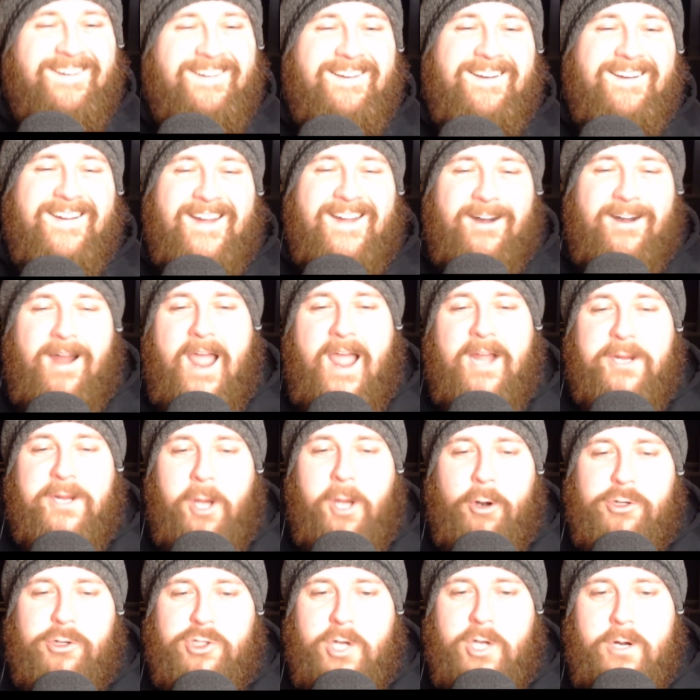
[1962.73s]
All right,
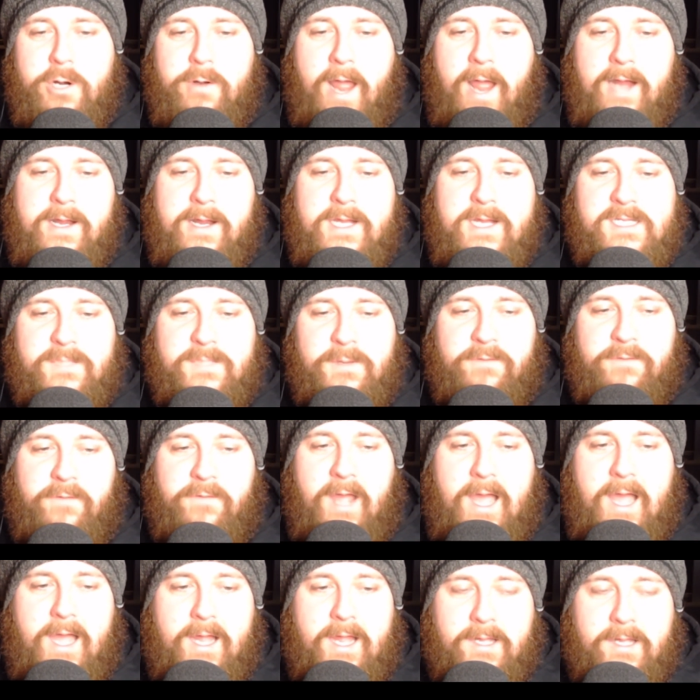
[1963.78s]
Gertrude, I need some
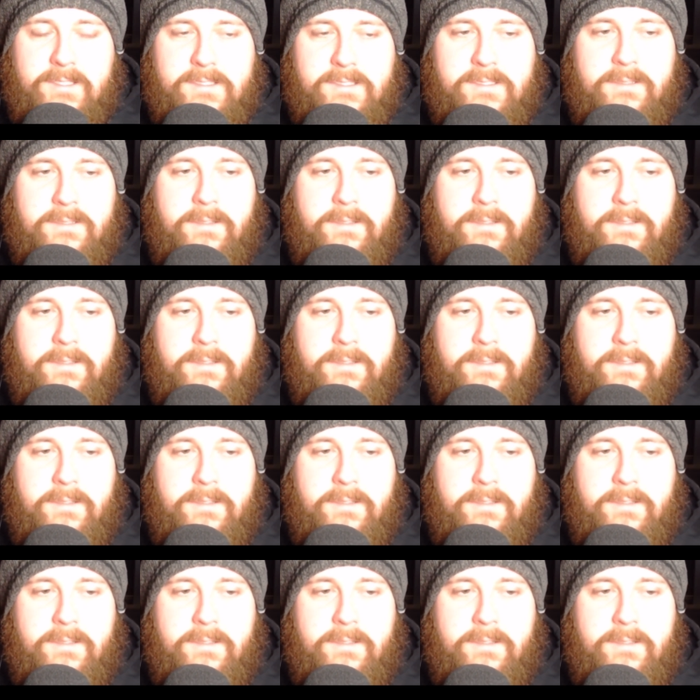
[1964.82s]
advice.